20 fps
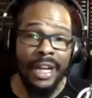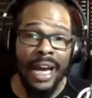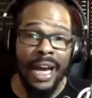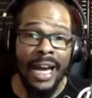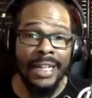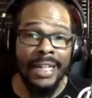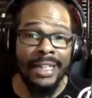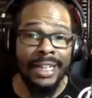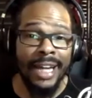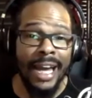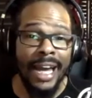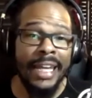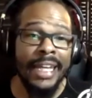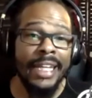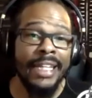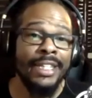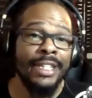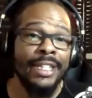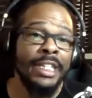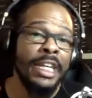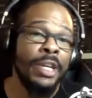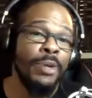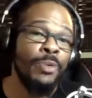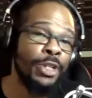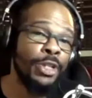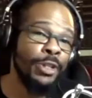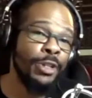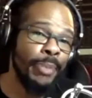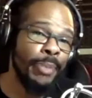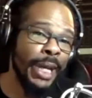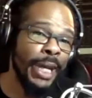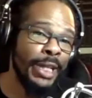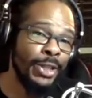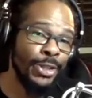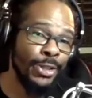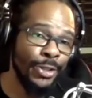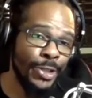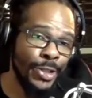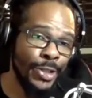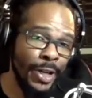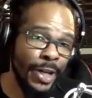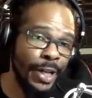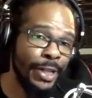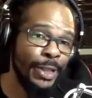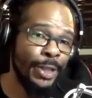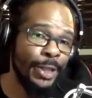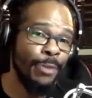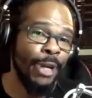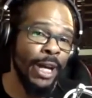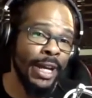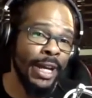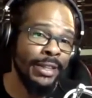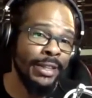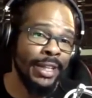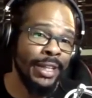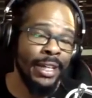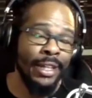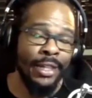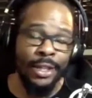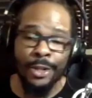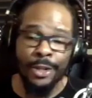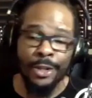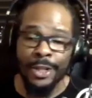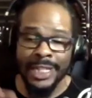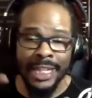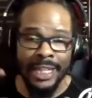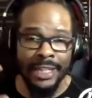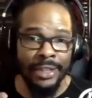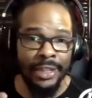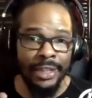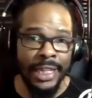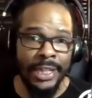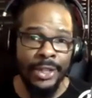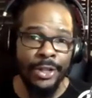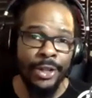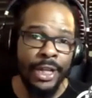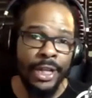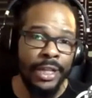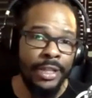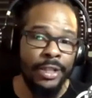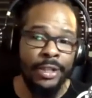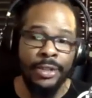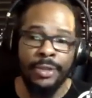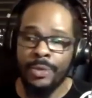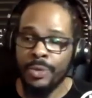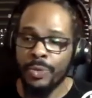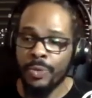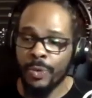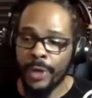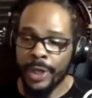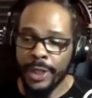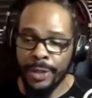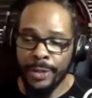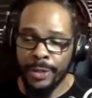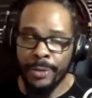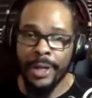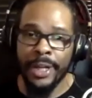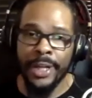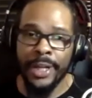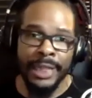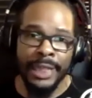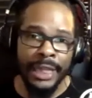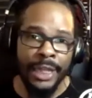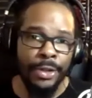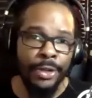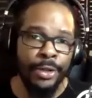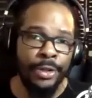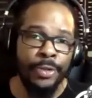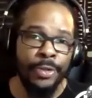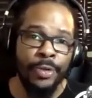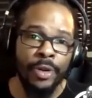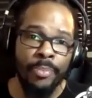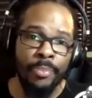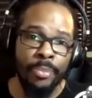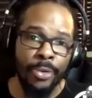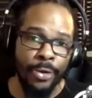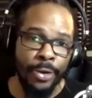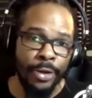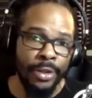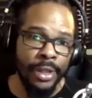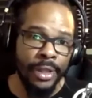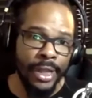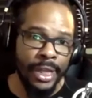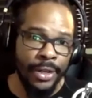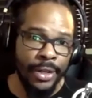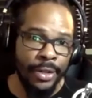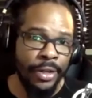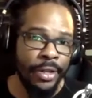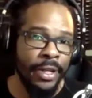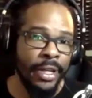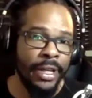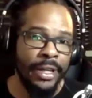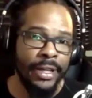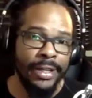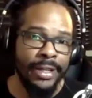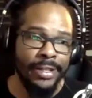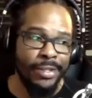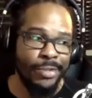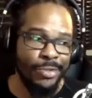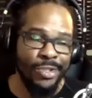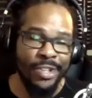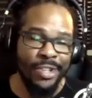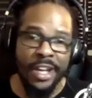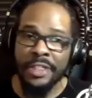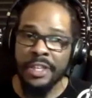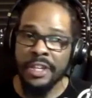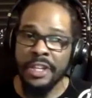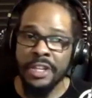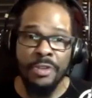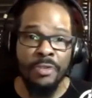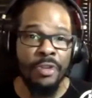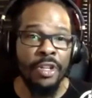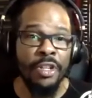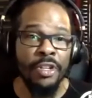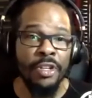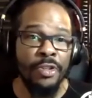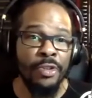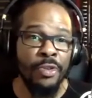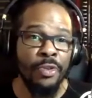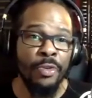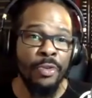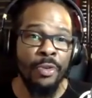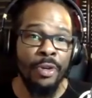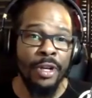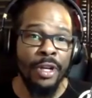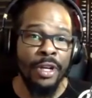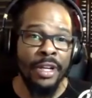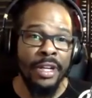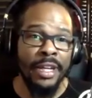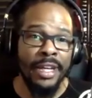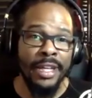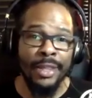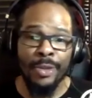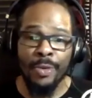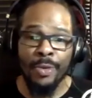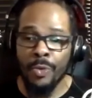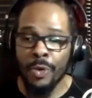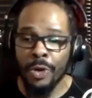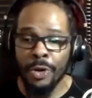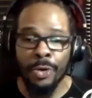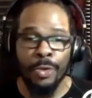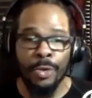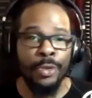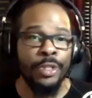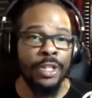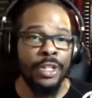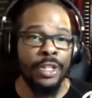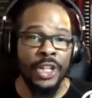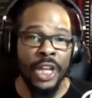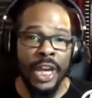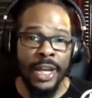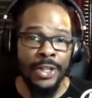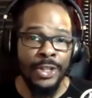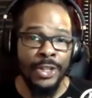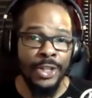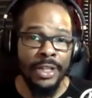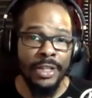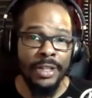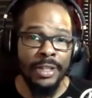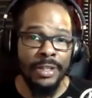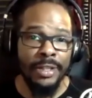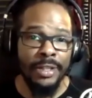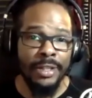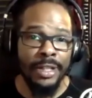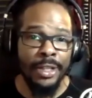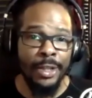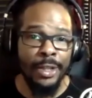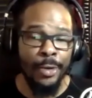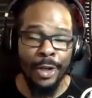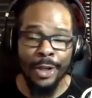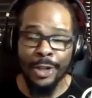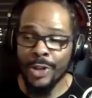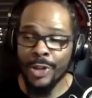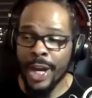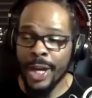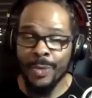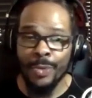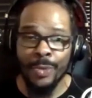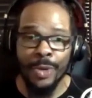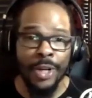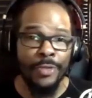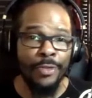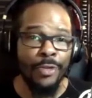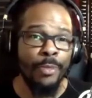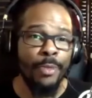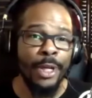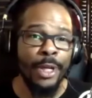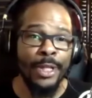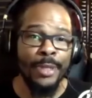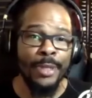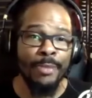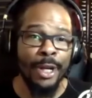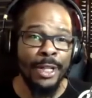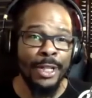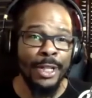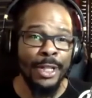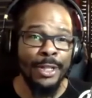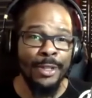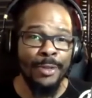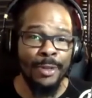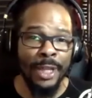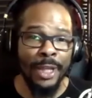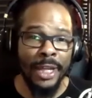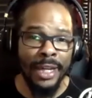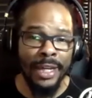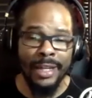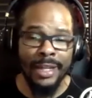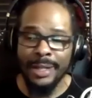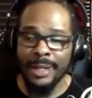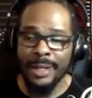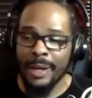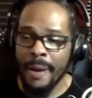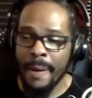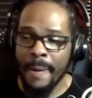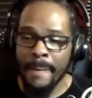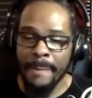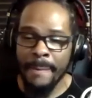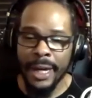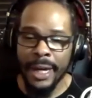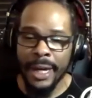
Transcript: I I can see what your manager saw in you back then. There is a leader mm-hmm. in you. When you are a leader, you are born leader. There's nothing you can do in the world to change it. You can try to Appreciate run from it. it. as much as you can, but